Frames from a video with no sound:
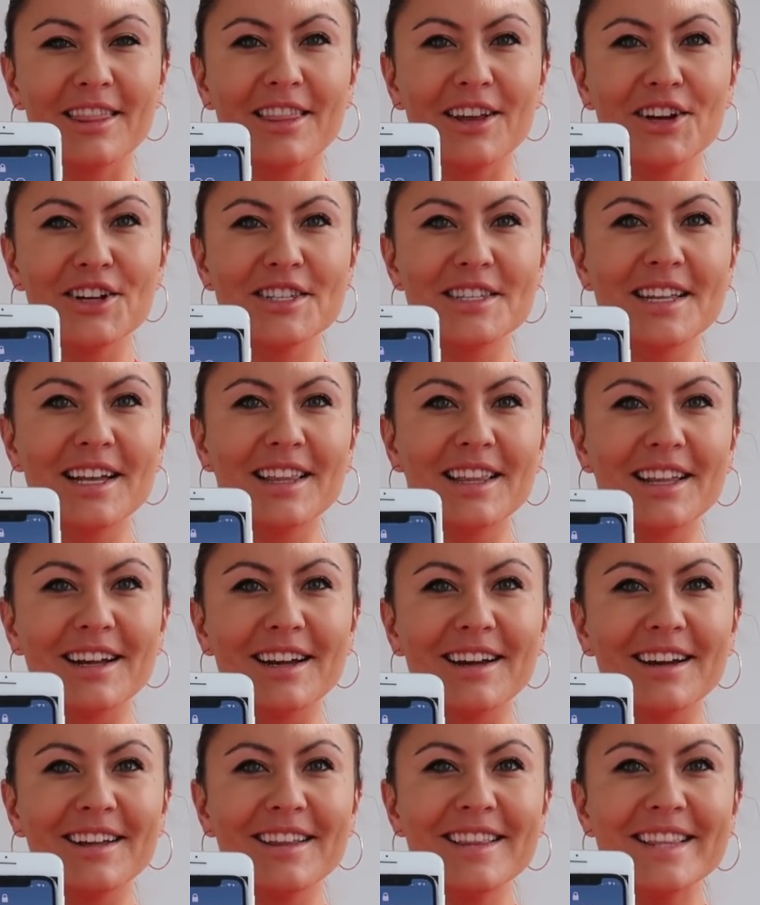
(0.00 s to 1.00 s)
there's
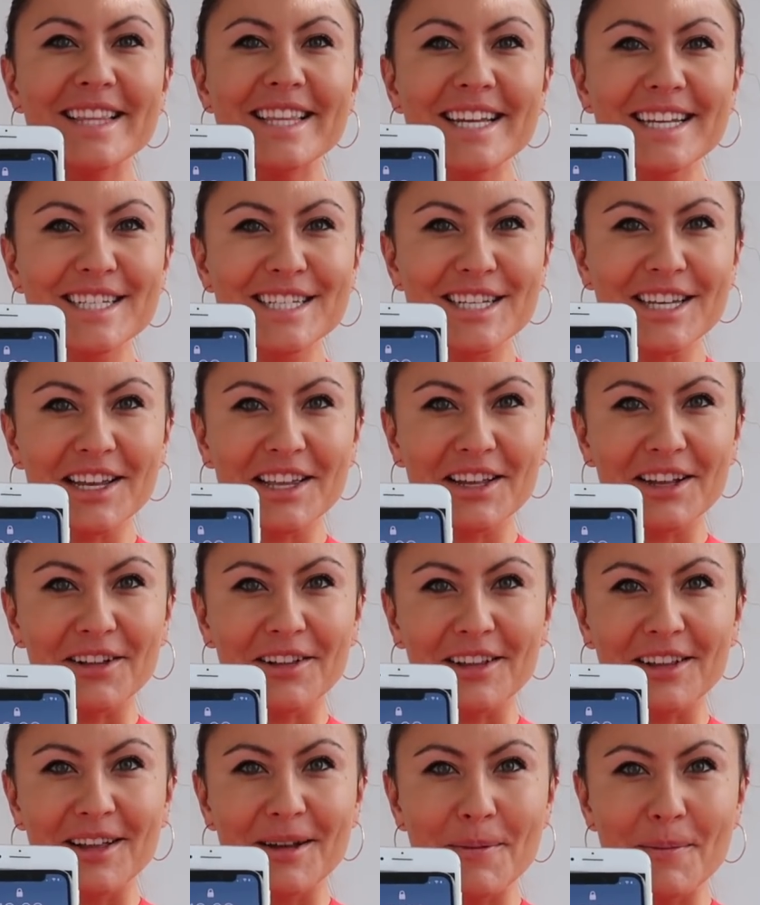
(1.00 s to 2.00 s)
that
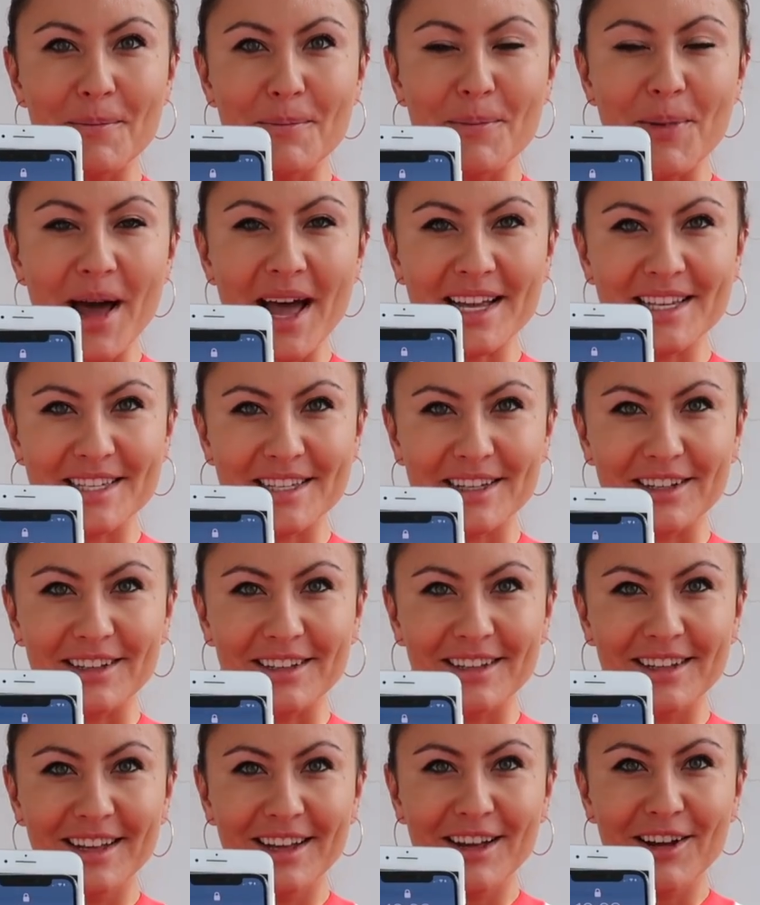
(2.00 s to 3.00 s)
additional
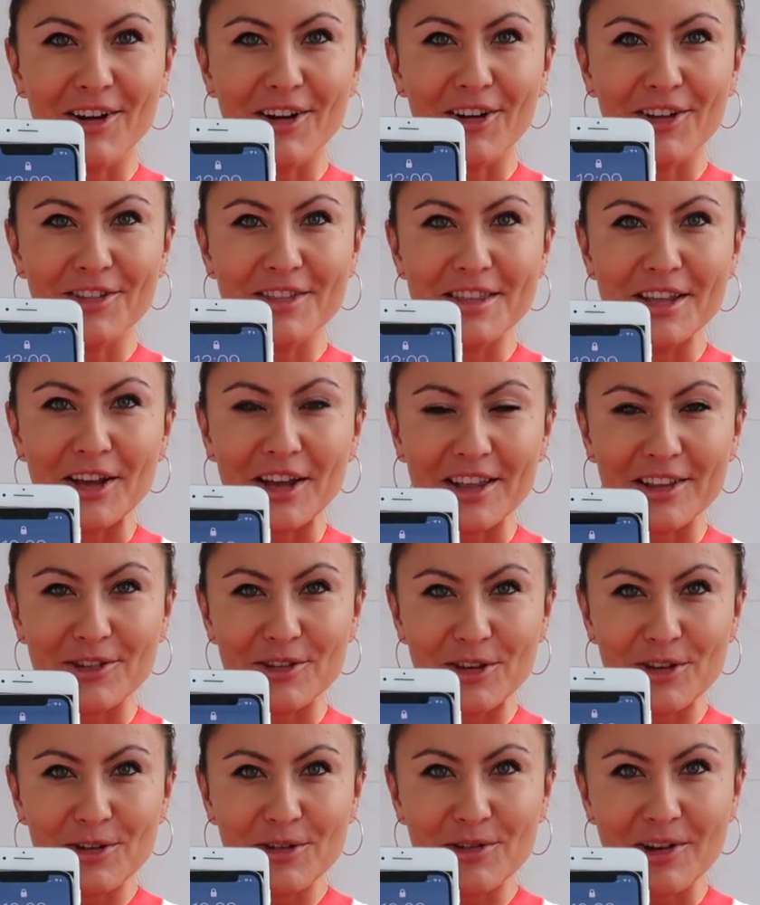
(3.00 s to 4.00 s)
bezel on the
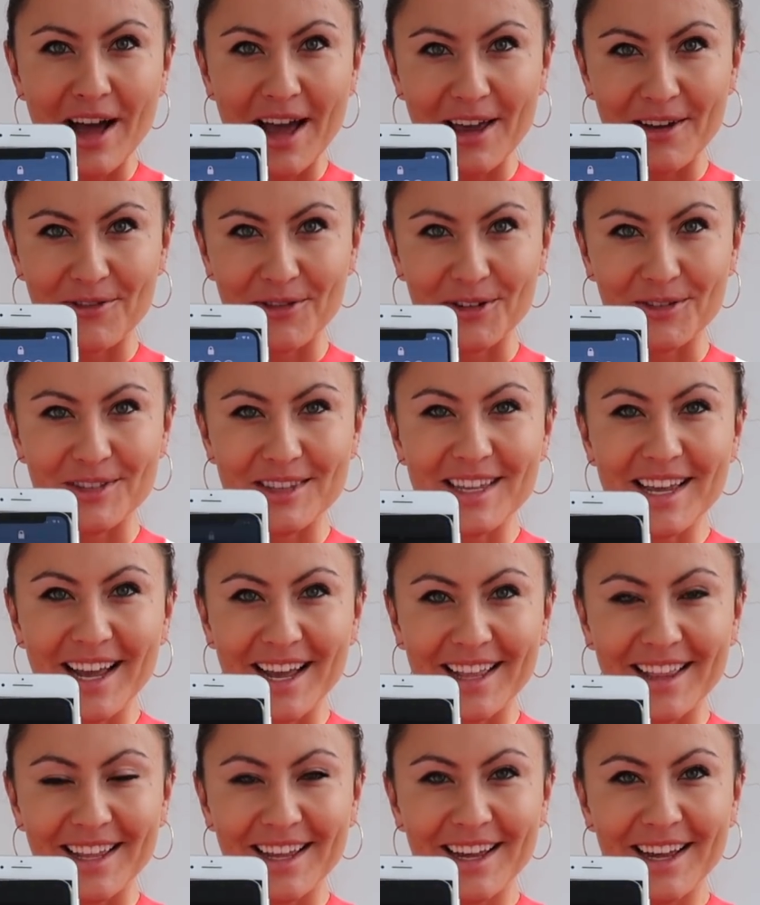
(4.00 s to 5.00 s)
new iPhone
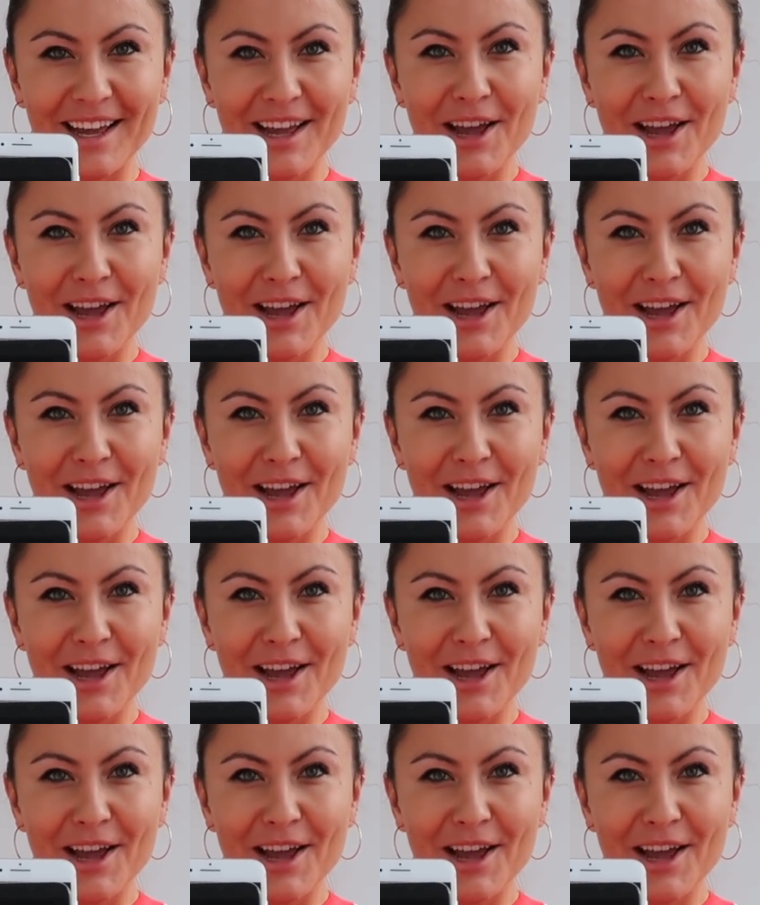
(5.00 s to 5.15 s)
10,